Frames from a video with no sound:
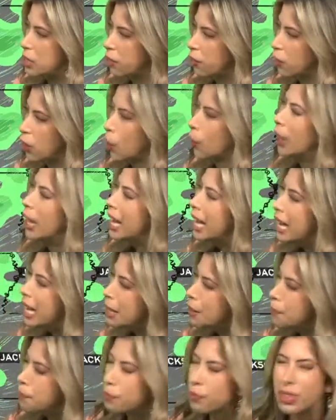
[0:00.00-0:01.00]
flow.
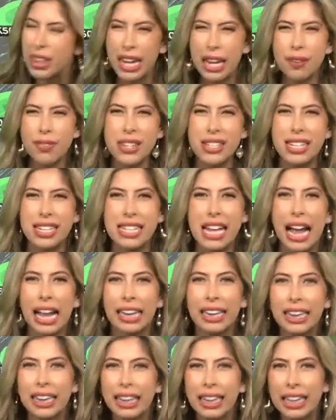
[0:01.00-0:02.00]
Think of this as
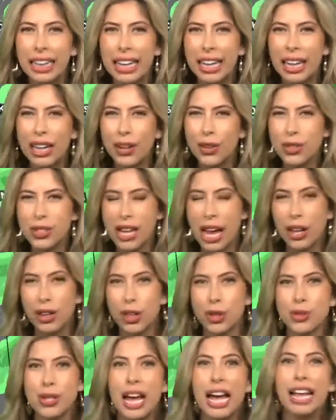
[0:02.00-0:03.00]
little
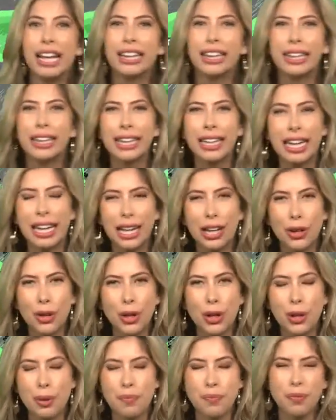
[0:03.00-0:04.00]
cyclones,
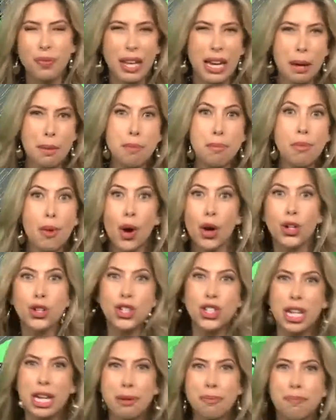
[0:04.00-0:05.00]
little
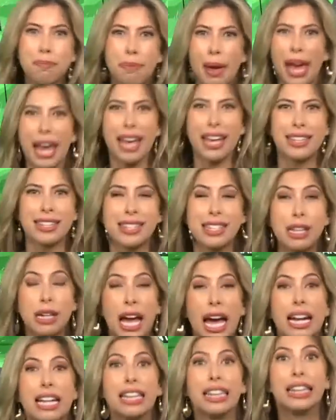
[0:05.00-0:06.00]
marching bands
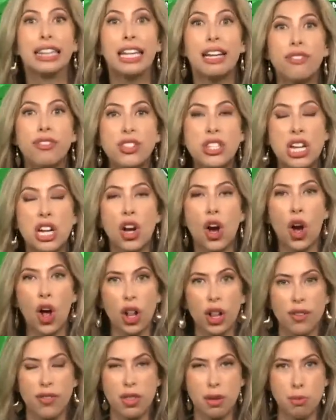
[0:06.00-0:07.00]
kind of lifting
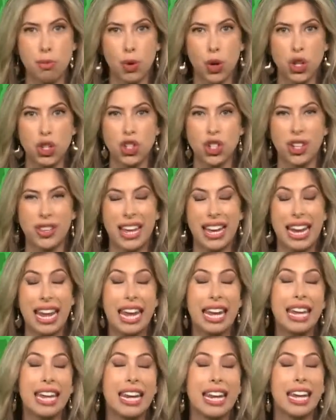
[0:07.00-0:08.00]
all of the moisture that
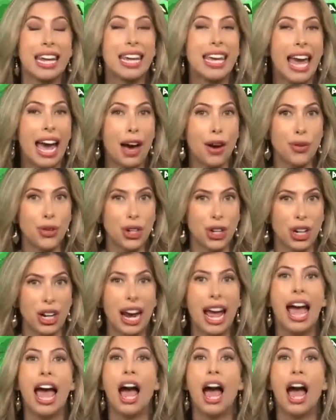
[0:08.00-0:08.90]
it can encounter